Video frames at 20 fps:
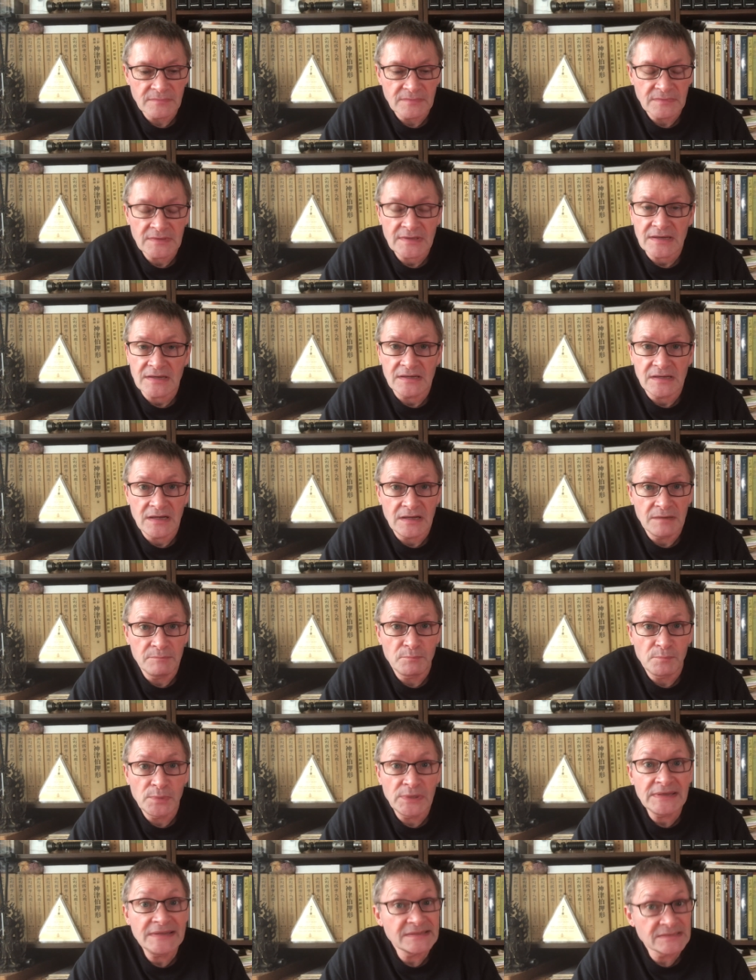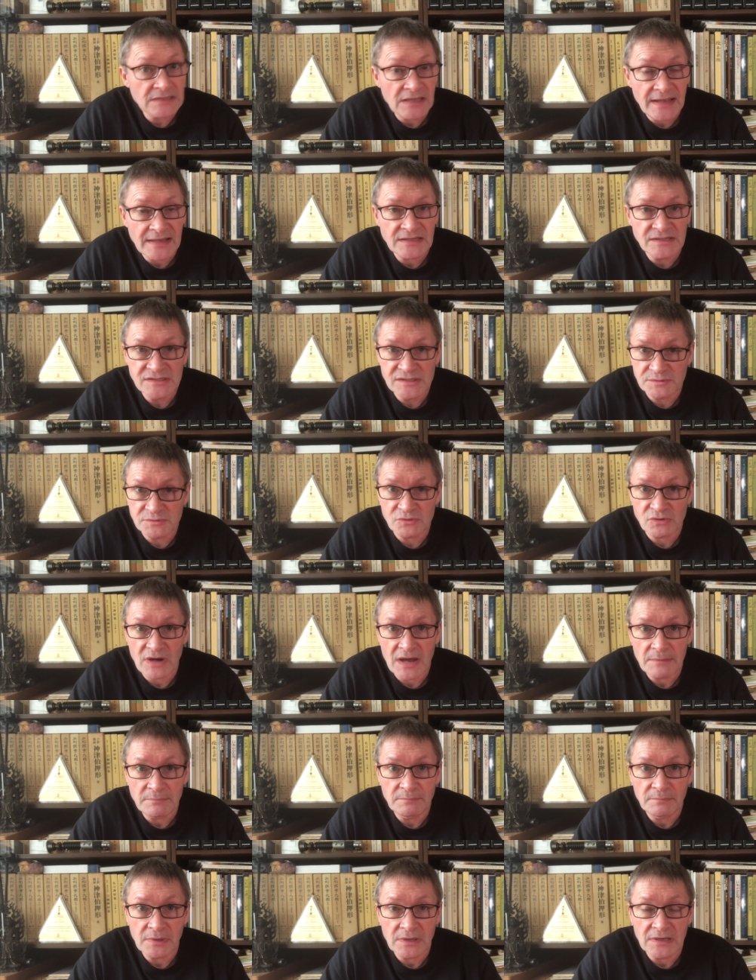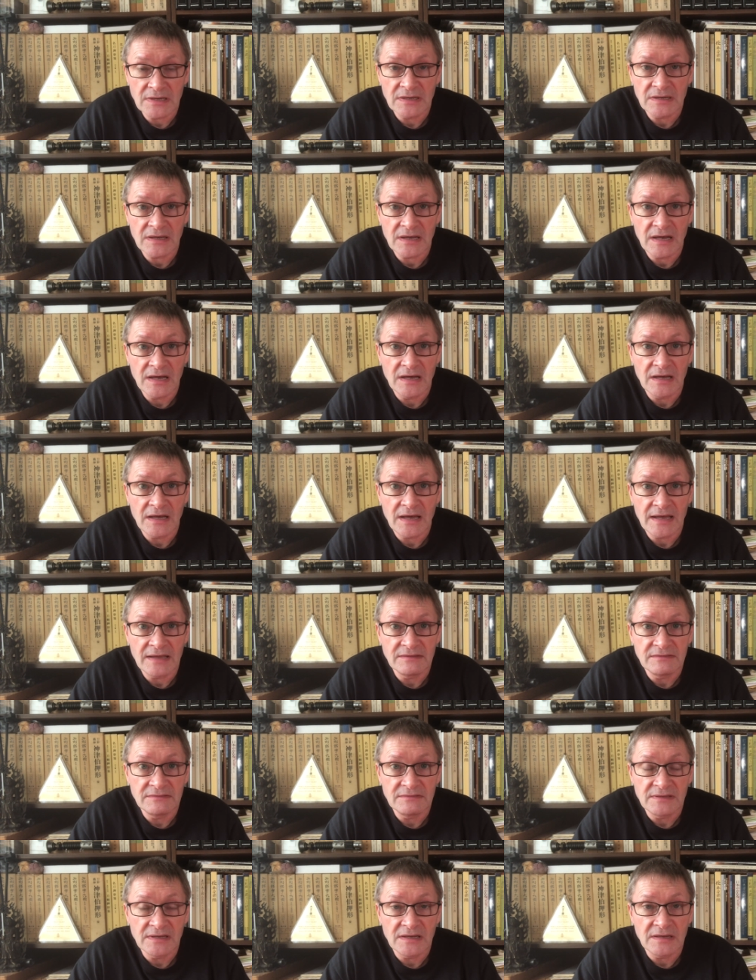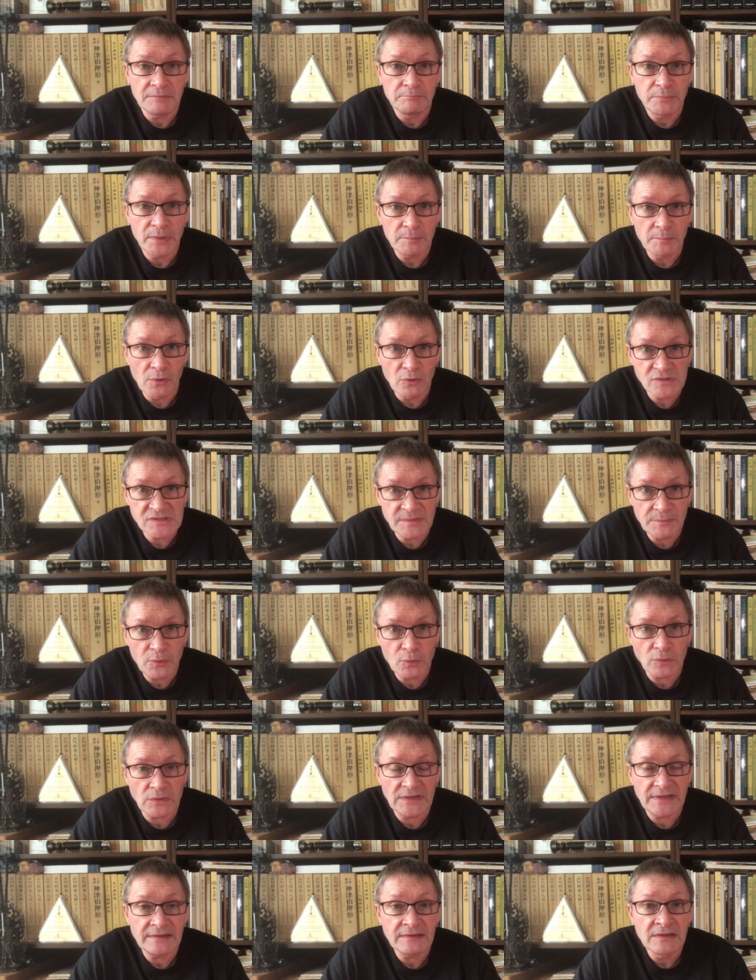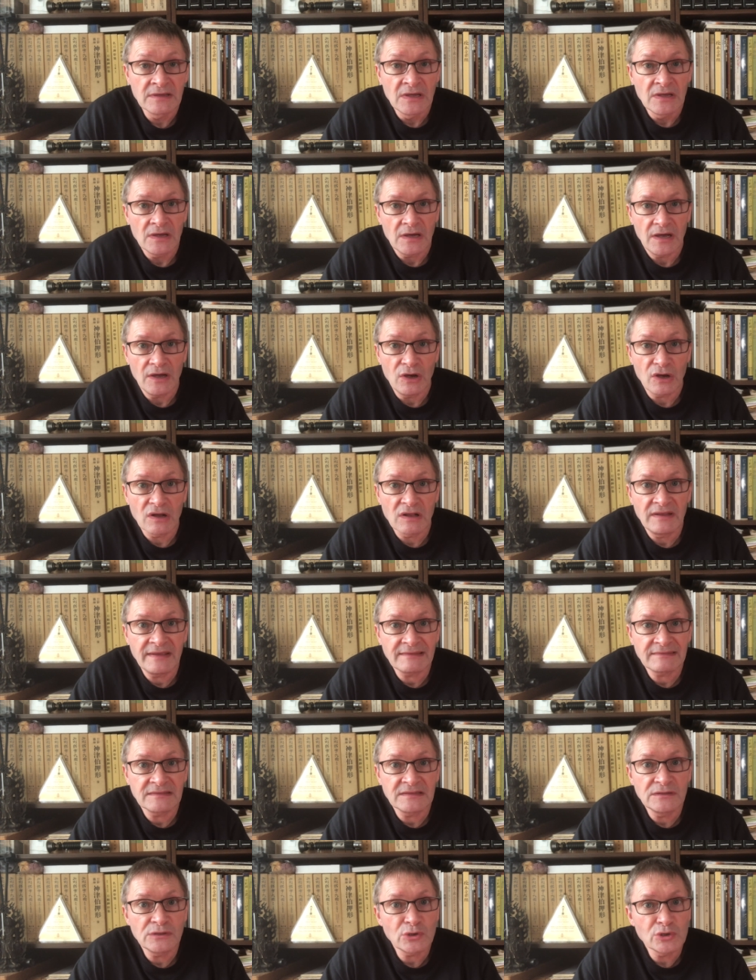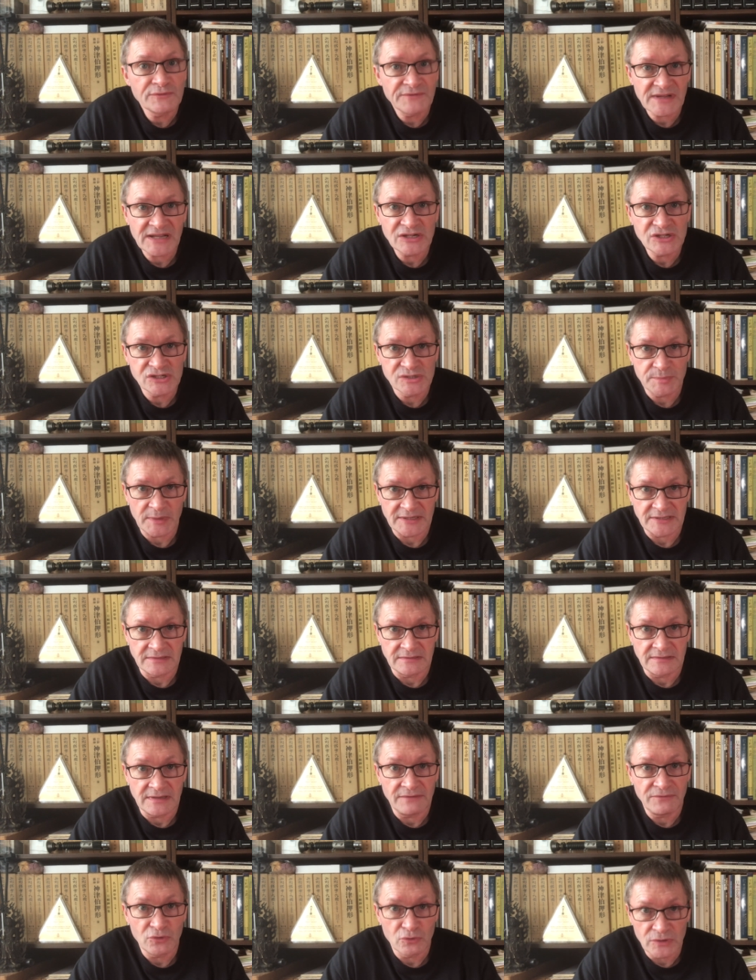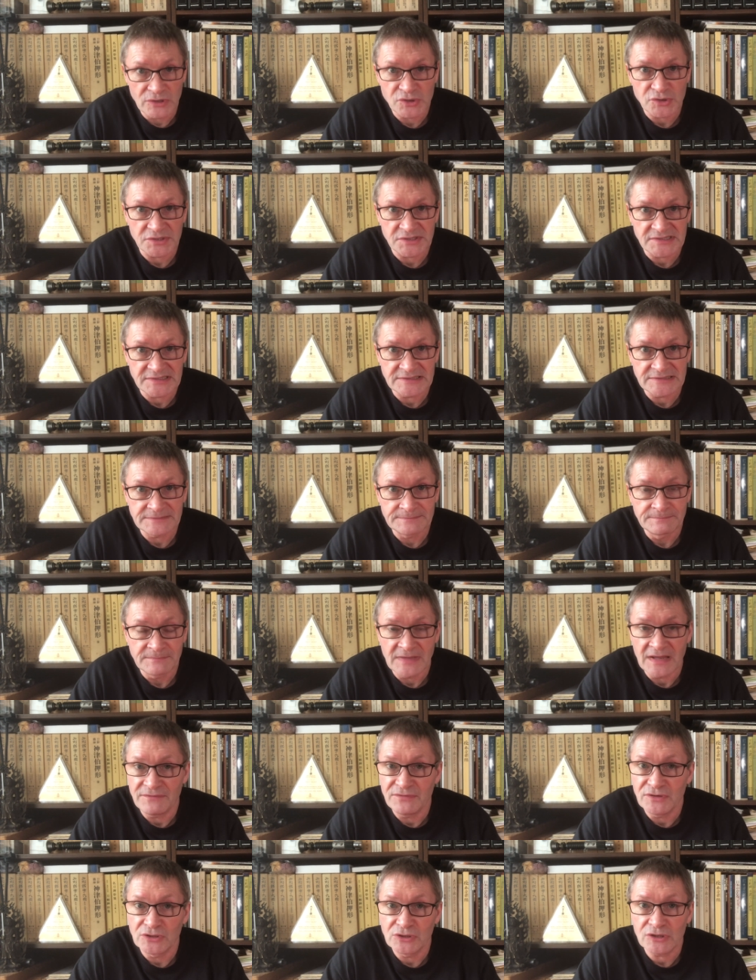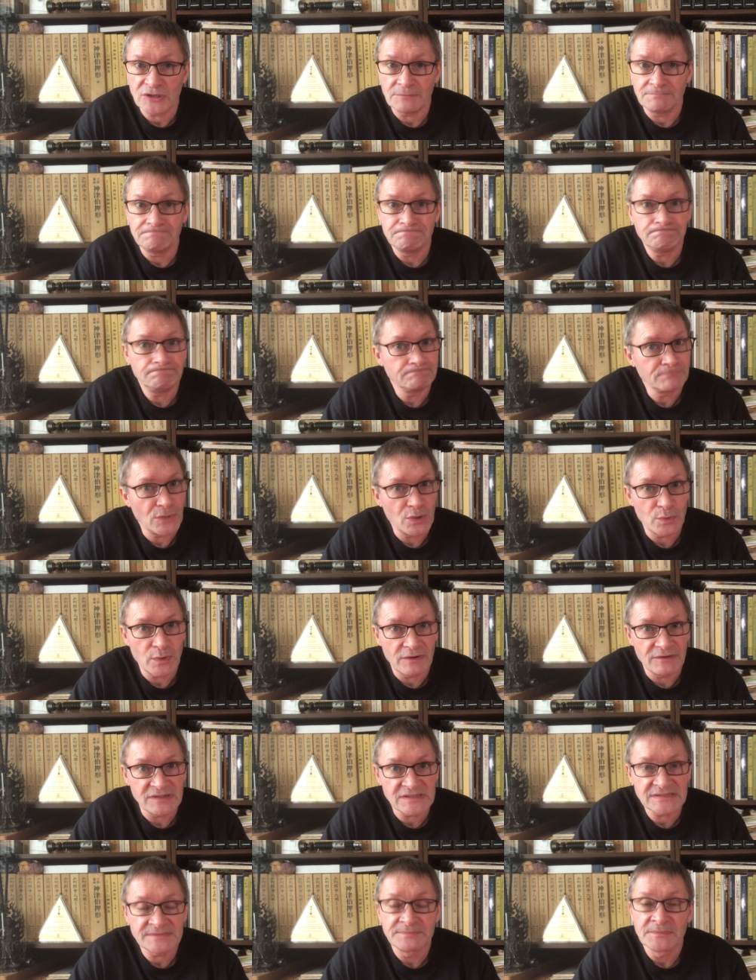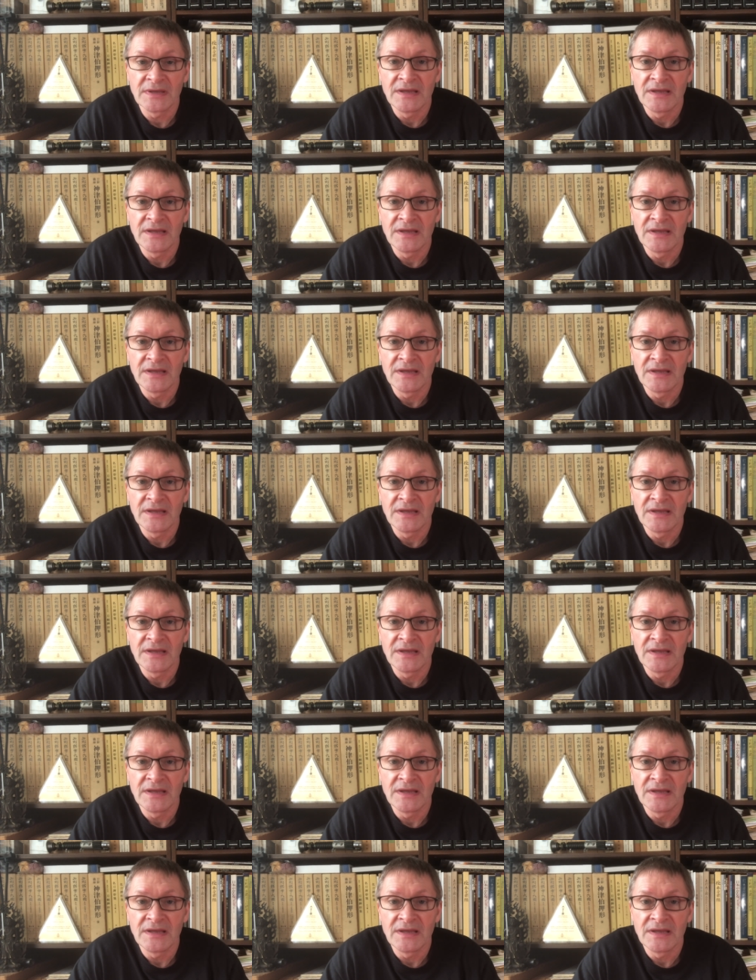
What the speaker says: Yeah, please like and subscribe, but most importantly, click the notifications button if you're interested. If you're not, no worries.